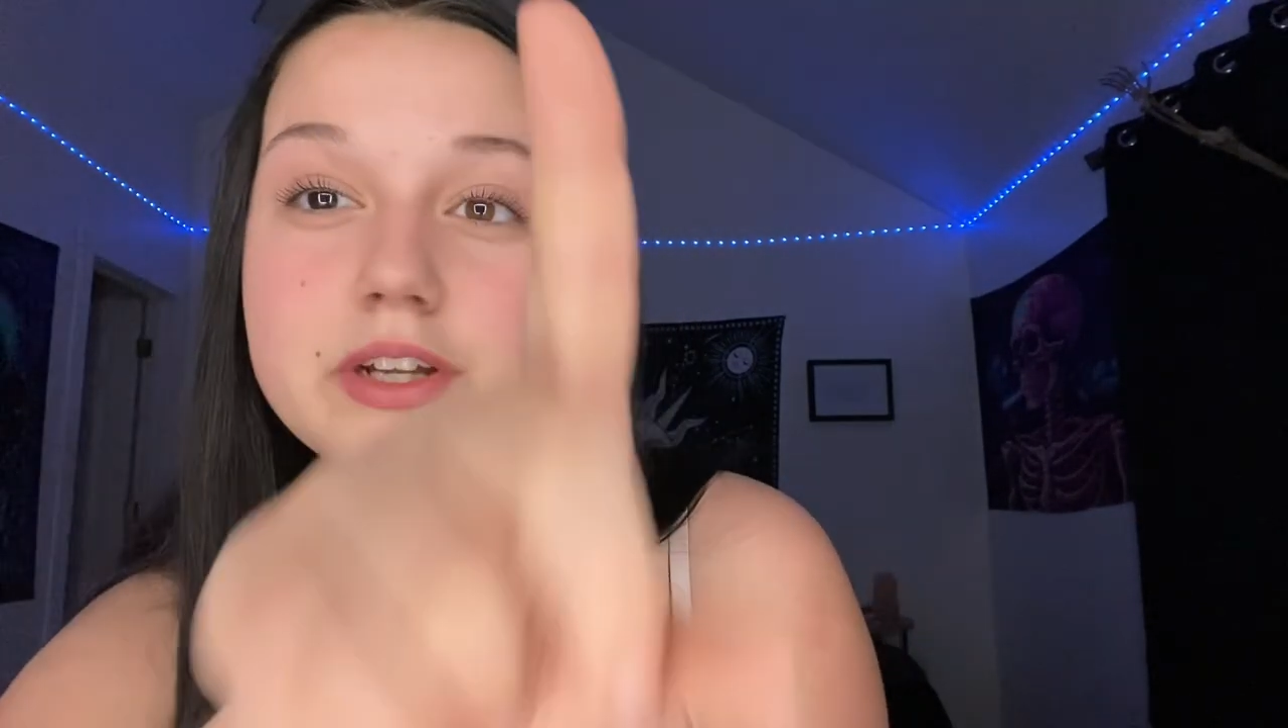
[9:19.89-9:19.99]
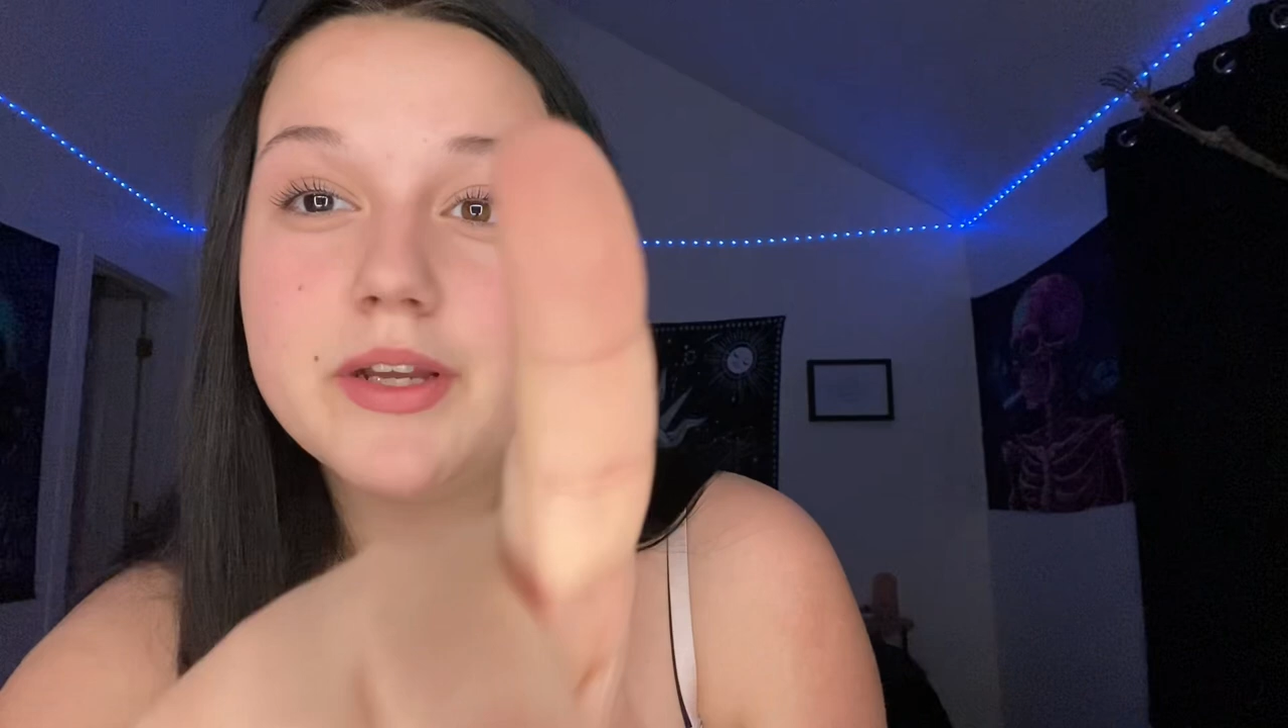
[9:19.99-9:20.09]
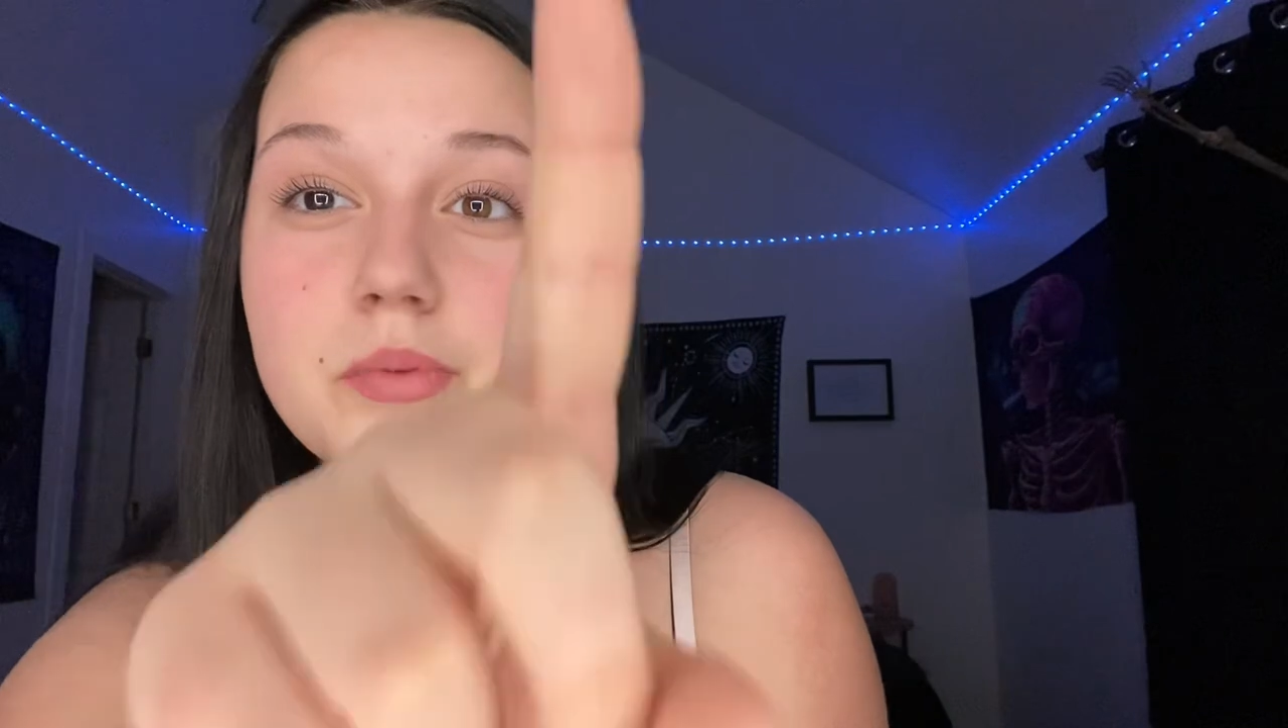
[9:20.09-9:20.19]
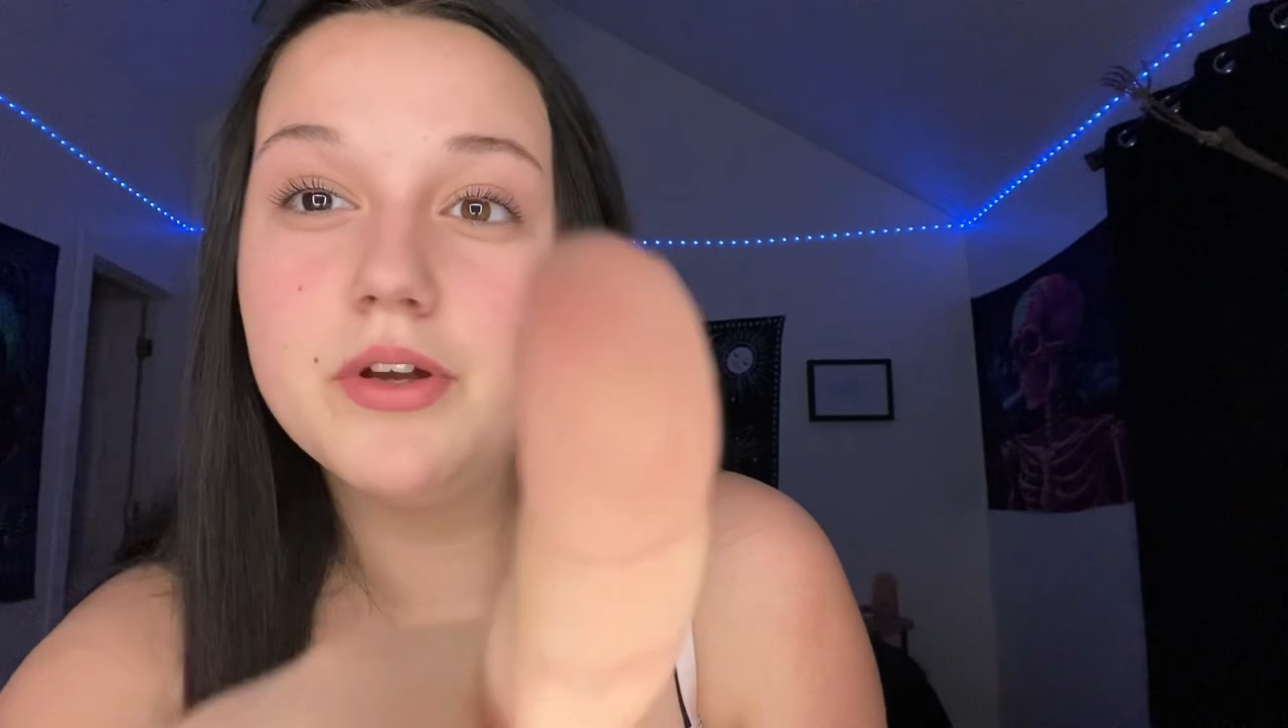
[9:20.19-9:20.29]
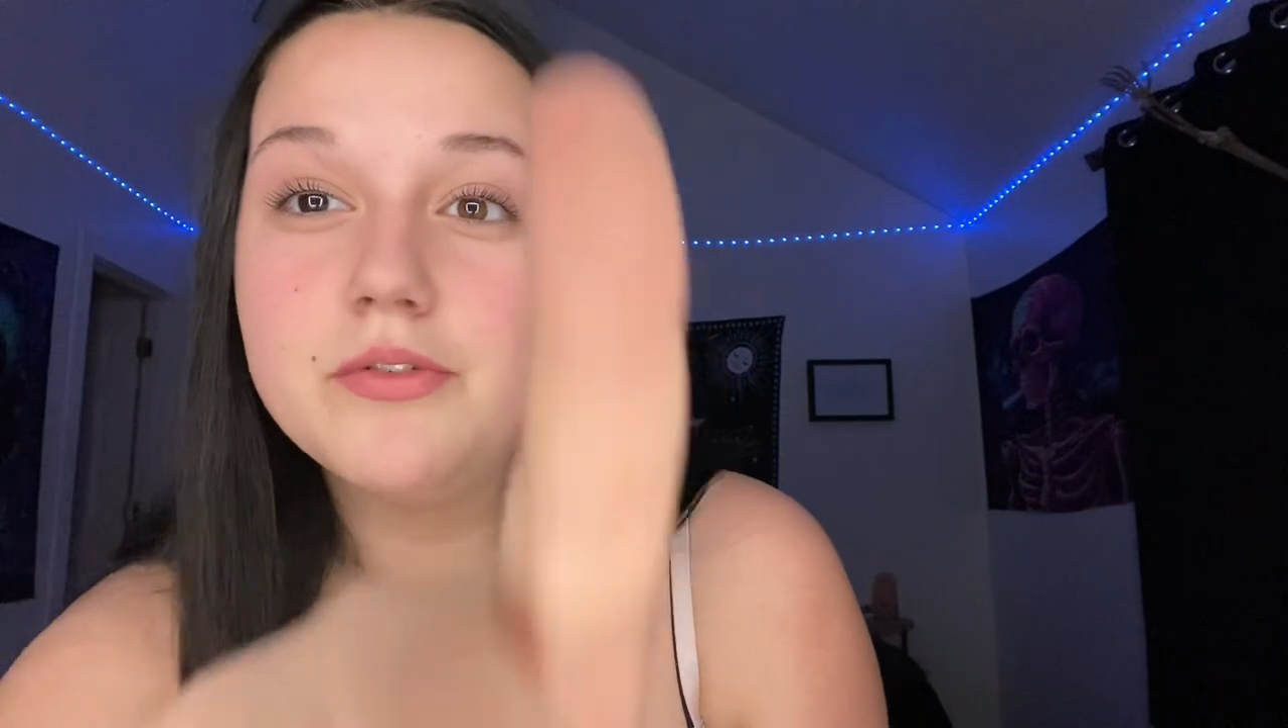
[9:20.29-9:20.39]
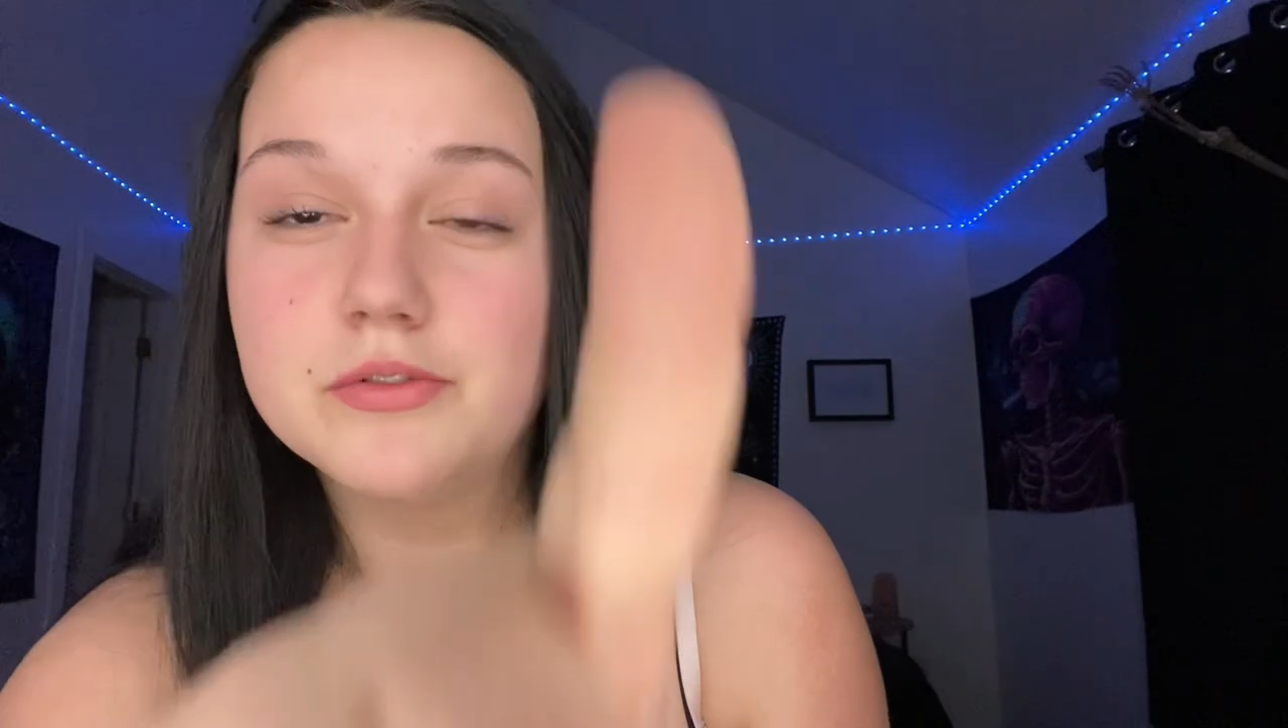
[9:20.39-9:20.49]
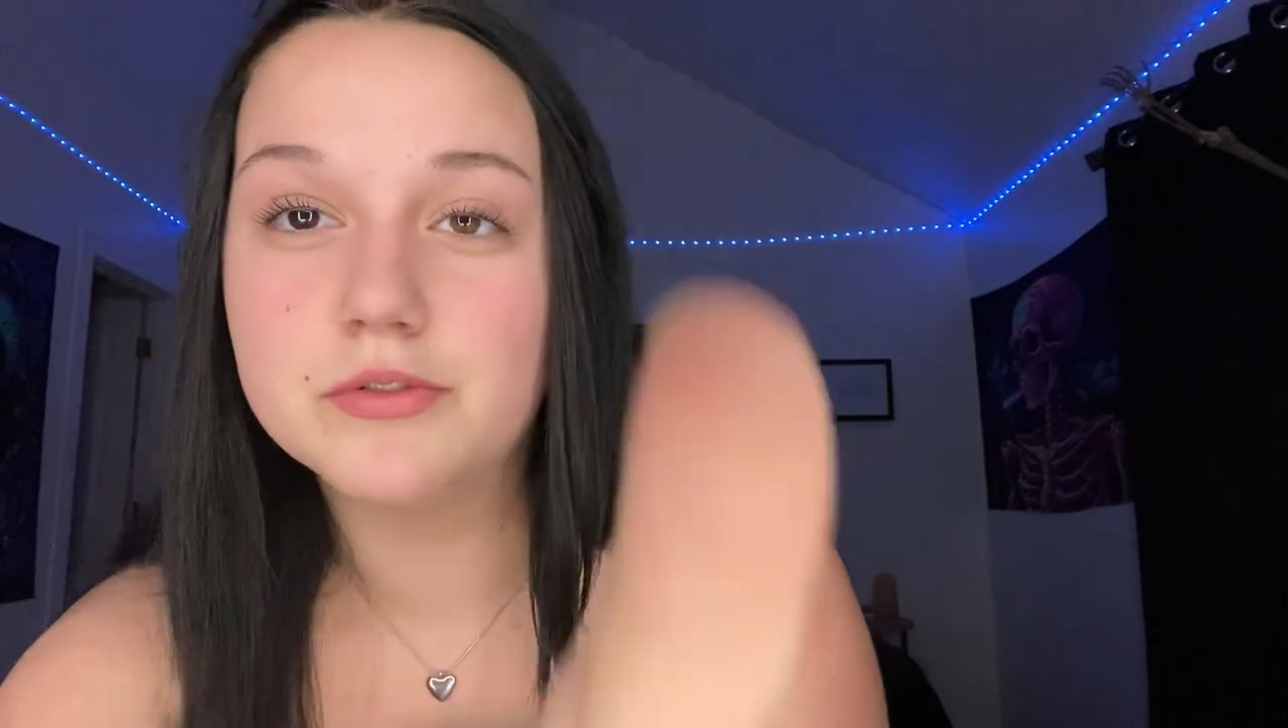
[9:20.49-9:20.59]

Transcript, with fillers: a boyfriend